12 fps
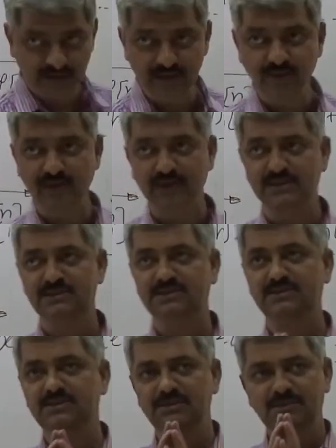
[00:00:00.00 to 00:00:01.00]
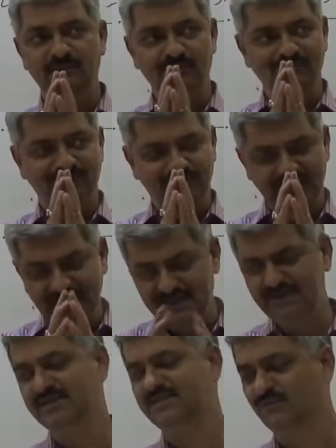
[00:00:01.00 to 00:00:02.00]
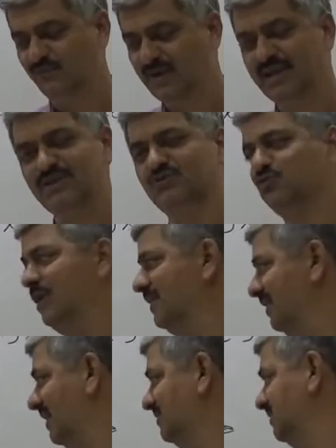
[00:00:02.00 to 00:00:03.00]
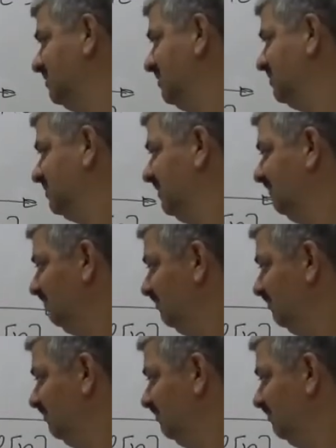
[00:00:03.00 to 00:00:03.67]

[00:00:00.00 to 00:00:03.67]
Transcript: give us various ways to analyze the system.